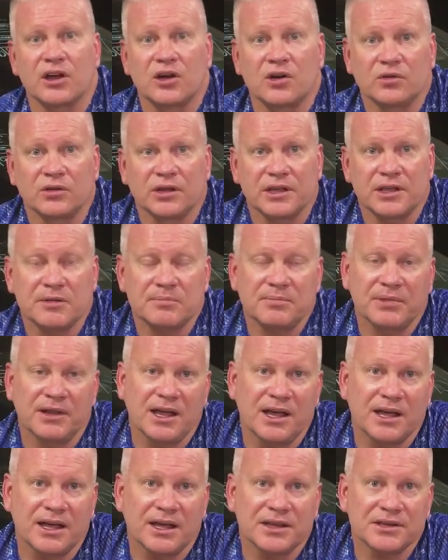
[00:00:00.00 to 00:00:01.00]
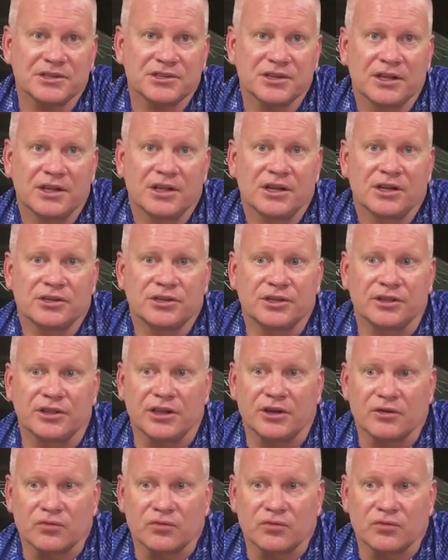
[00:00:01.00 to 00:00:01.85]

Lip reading: only applies to the